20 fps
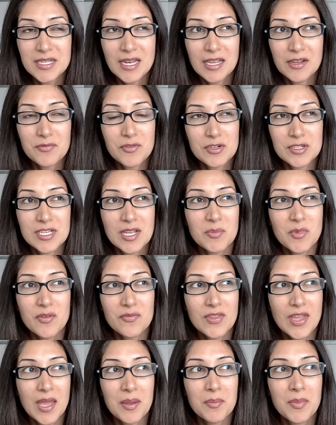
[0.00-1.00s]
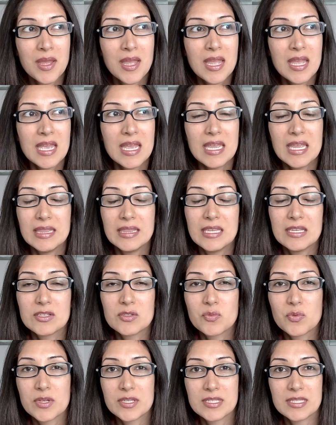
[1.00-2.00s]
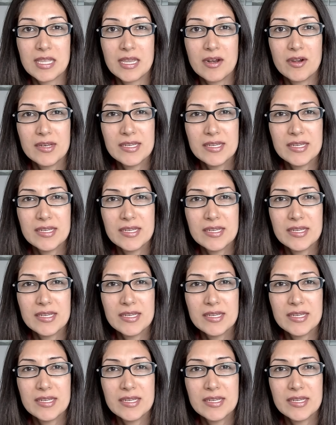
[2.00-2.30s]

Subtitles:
Like for some of them, this was their